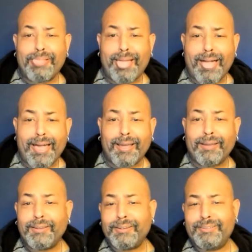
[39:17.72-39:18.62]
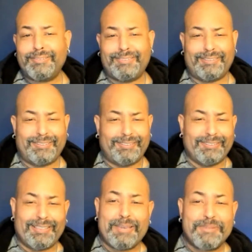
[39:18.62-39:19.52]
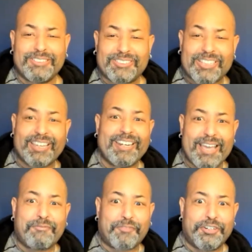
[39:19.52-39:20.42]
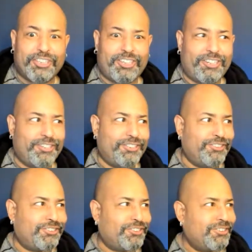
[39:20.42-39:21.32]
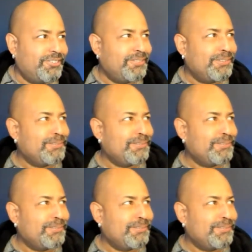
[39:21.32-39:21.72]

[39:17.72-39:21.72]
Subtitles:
Virtual groups. You don't have to go out of your home. You don't have to sit